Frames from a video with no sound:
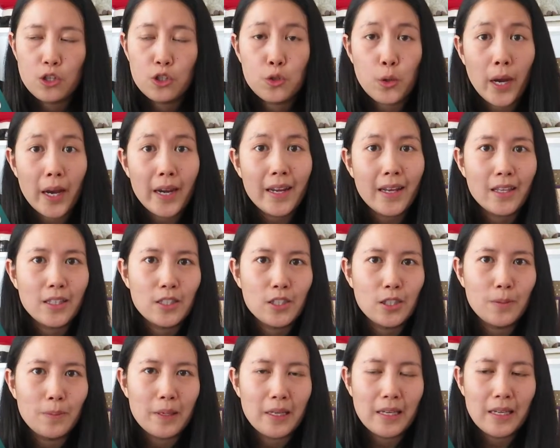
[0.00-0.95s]
training
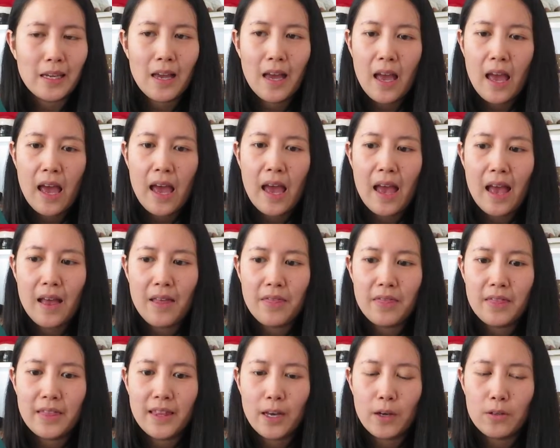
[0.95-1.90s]
to be
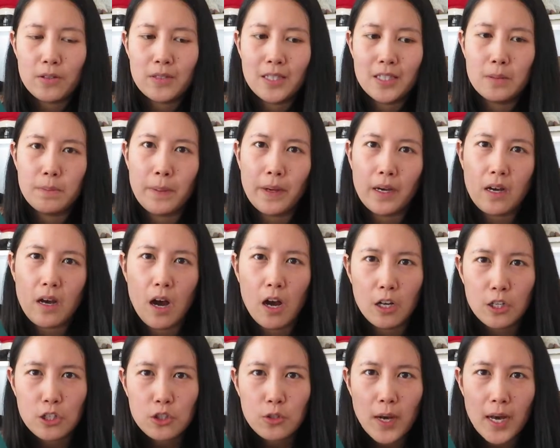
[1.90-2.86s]
and there's this big
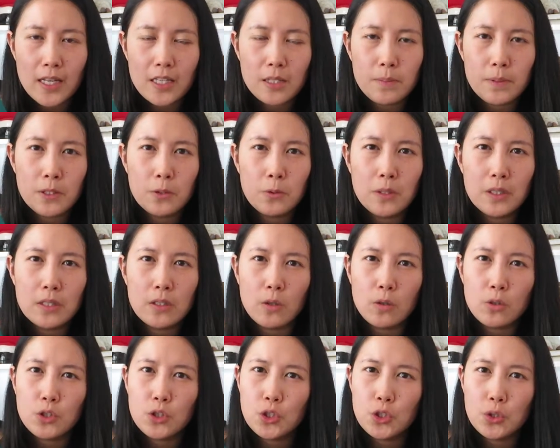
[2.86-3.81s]
contrast between
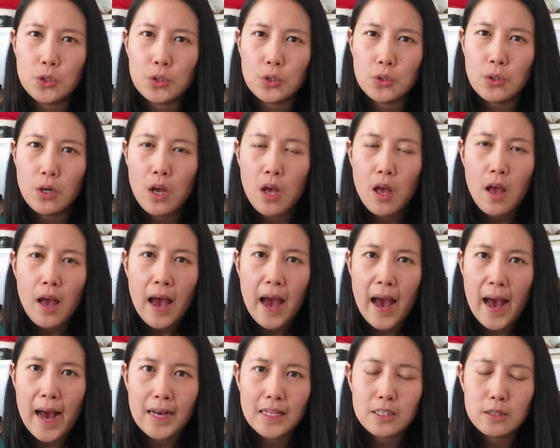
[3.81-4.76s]
those two
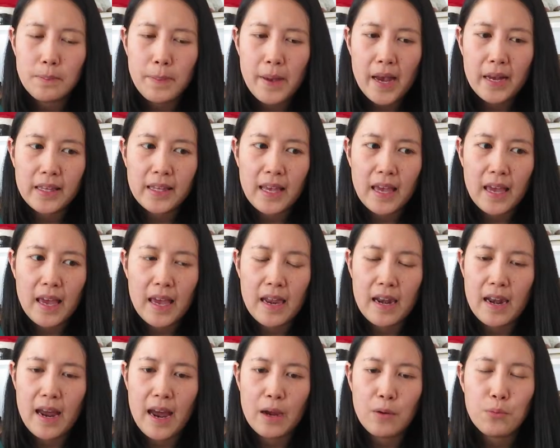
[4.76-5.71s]
aspects,
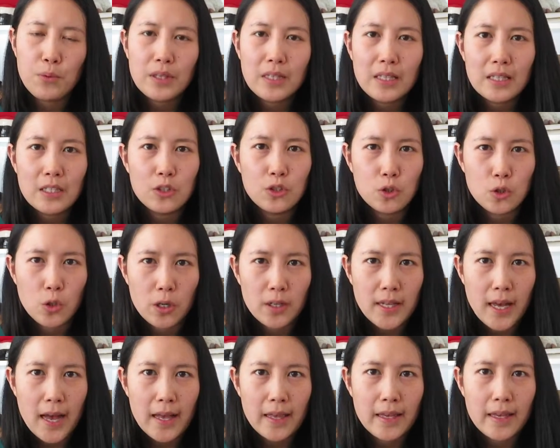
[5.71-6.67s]
and I really enjoy
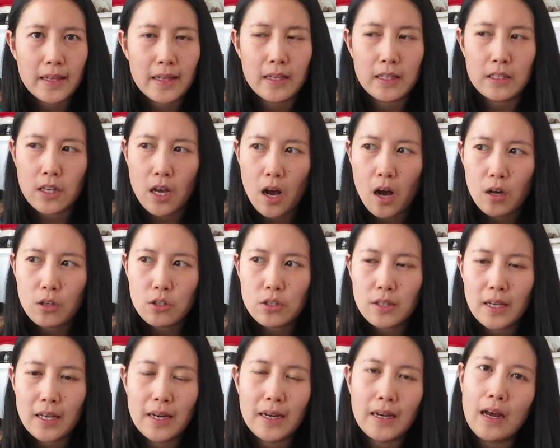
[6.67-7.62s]
that and it's
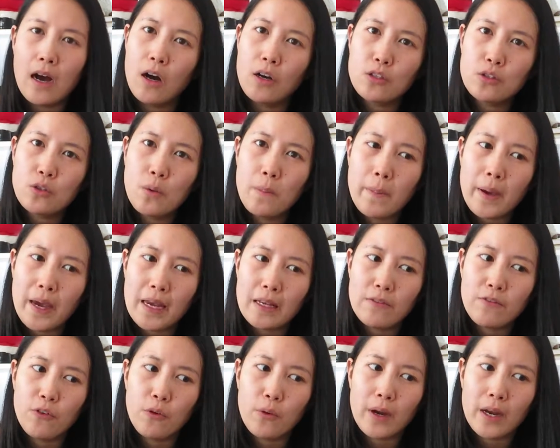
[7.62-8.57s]
also and it also
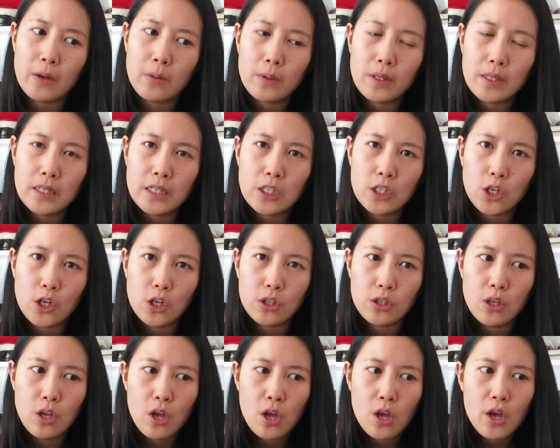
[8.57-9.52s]
made for a really
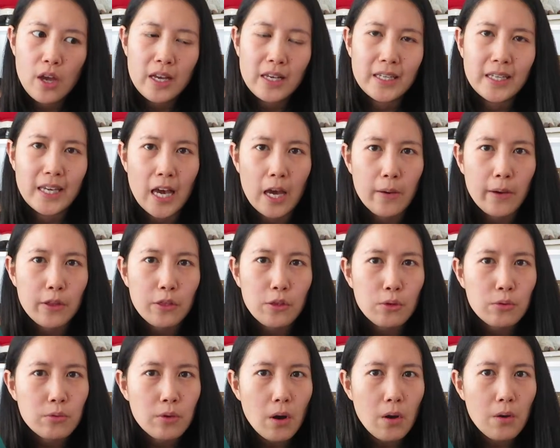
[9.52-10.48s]
good
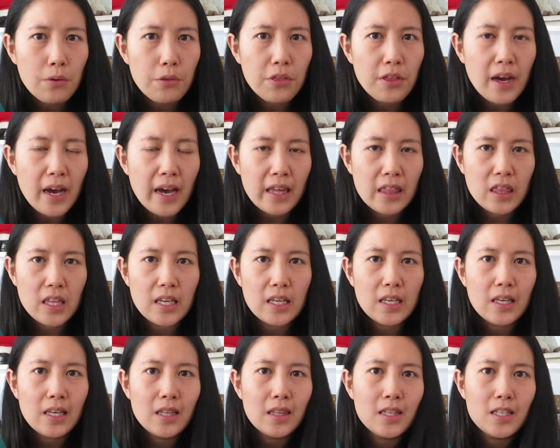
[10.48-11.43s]
character growth I
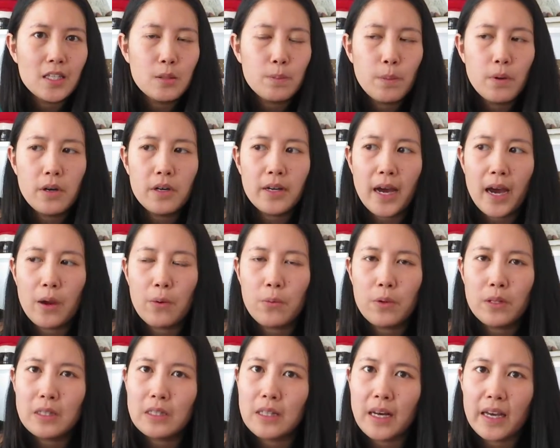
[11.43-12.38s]
think in this book I
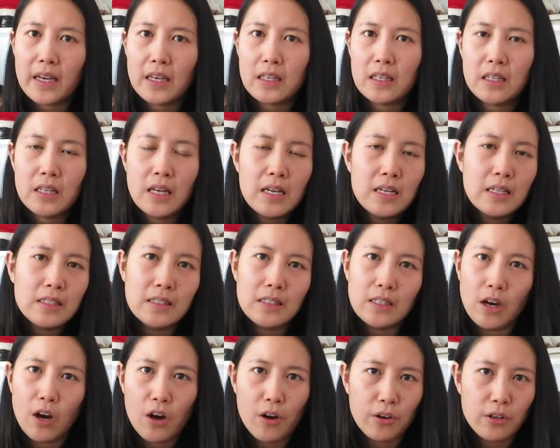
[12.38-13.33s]
really like
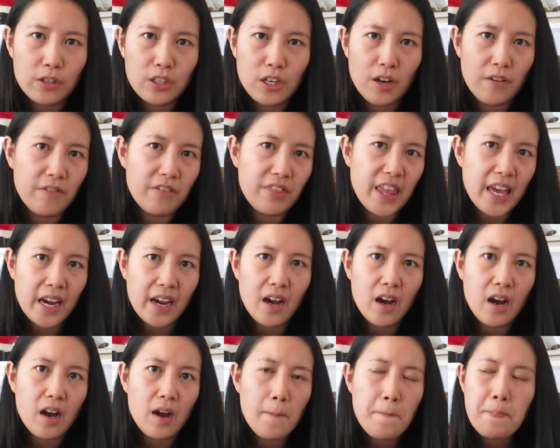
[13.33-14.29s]
the arc of
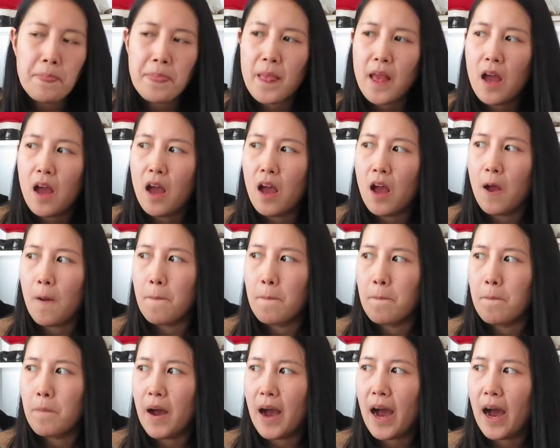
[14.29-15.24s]
Deka
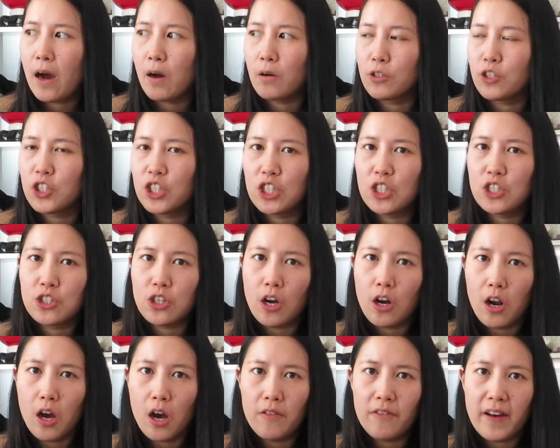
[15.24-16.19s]
um, how she
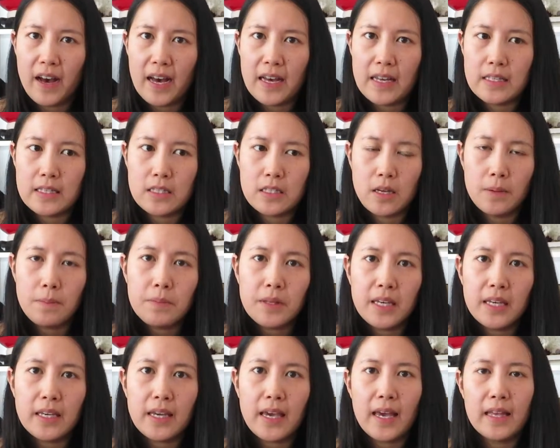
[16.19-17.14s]
start off as
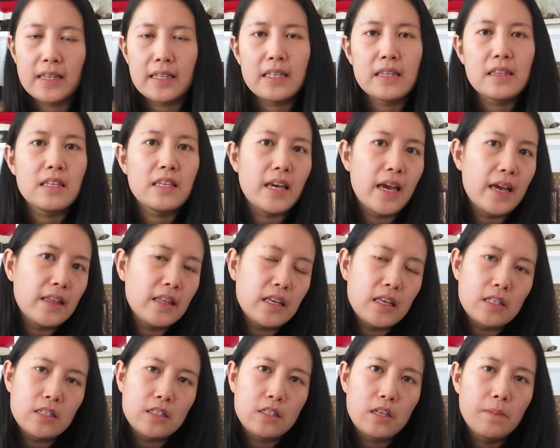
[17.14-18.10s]
something and in the end
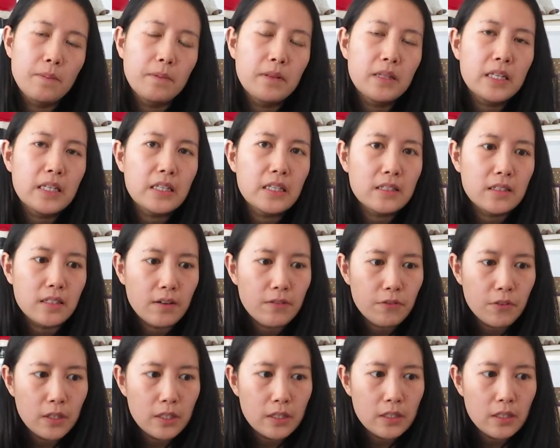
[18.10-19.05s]
is completely
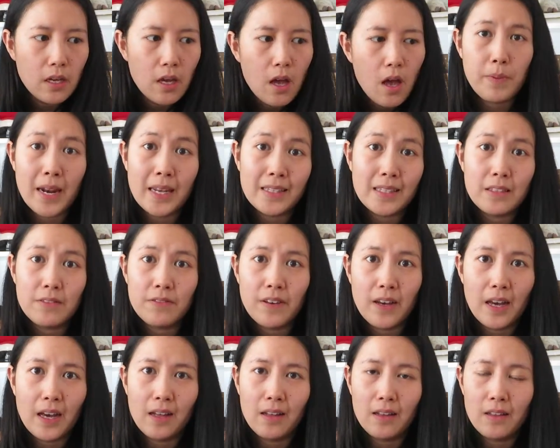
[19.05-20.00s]
different but I did
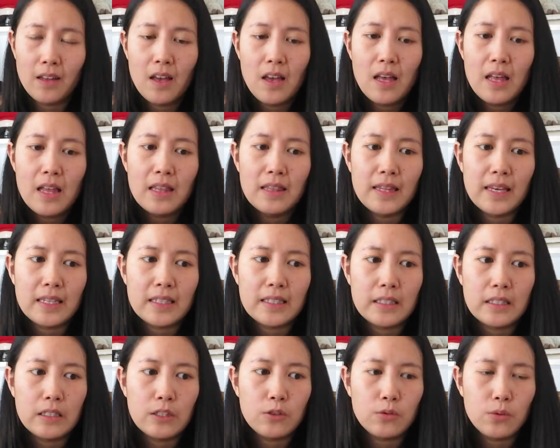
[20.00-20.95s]
feel
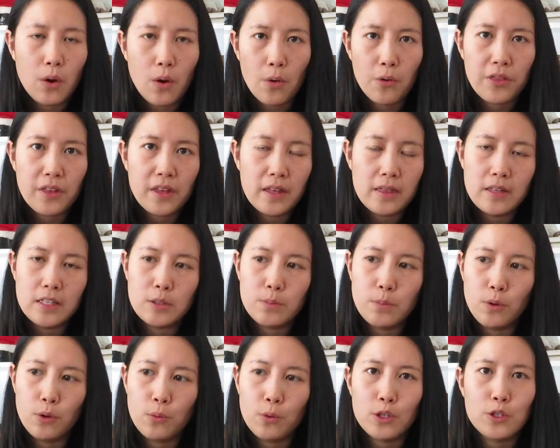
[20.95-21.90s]
like the growth in this
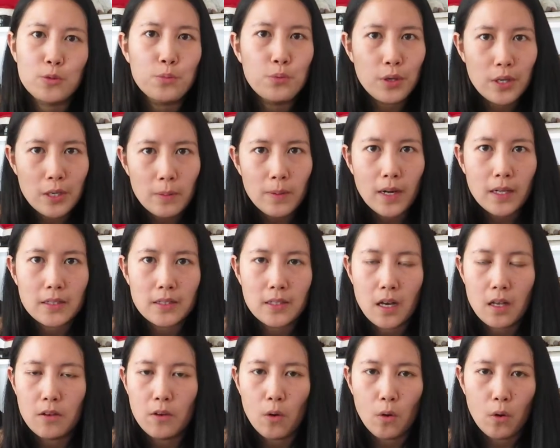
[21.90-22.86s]
book was pretty well
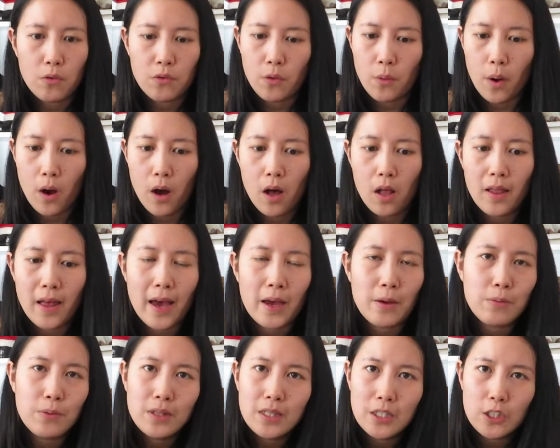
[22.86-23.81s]
done overall
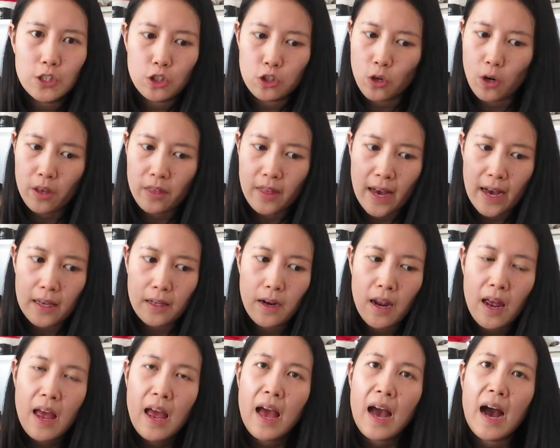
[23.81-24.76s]
I really enjoy
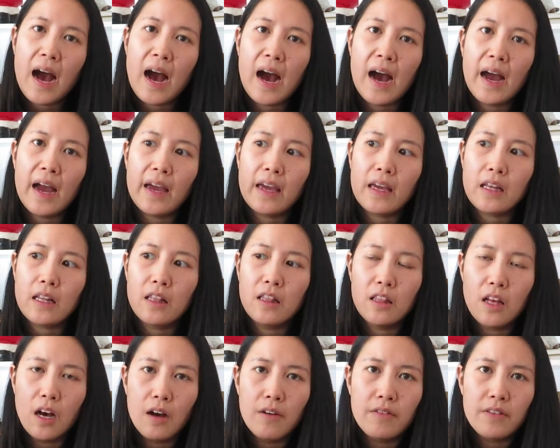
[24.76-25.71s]
that I
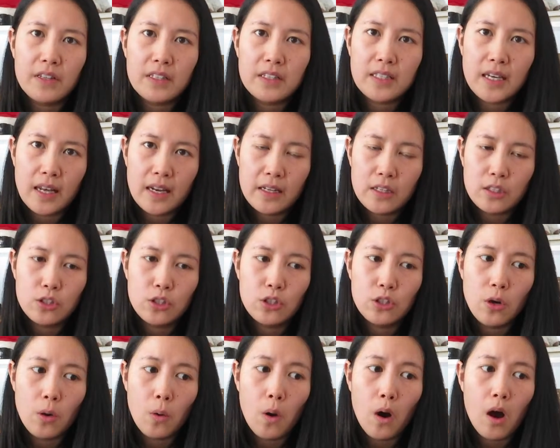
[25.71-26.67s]
love getting
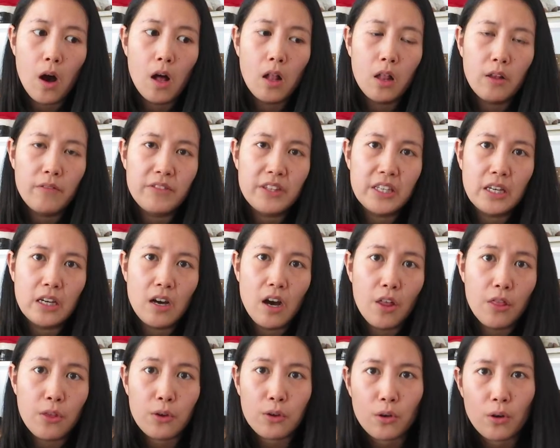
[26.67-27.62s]
to know all of the
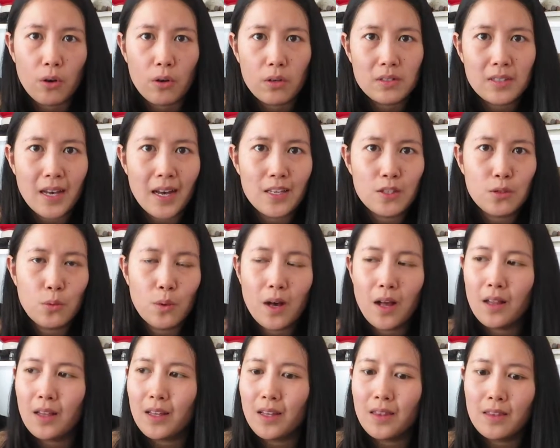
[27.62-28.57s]
other girls as
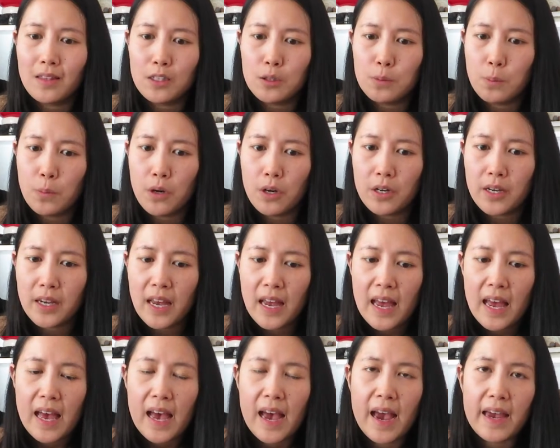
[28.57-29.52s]
well in this book
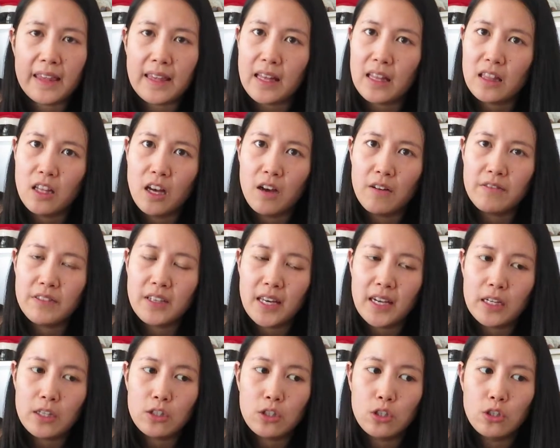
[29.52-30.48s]
and I love
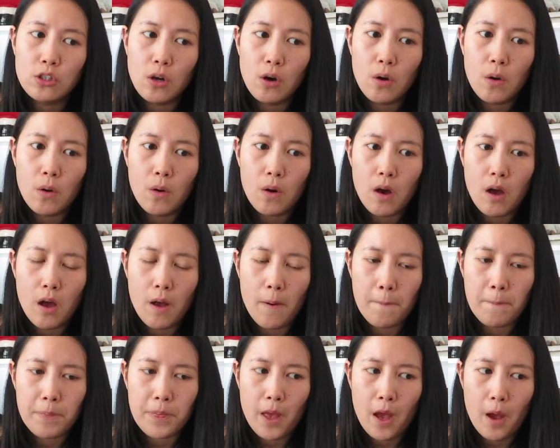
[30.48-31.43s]
getting to know um,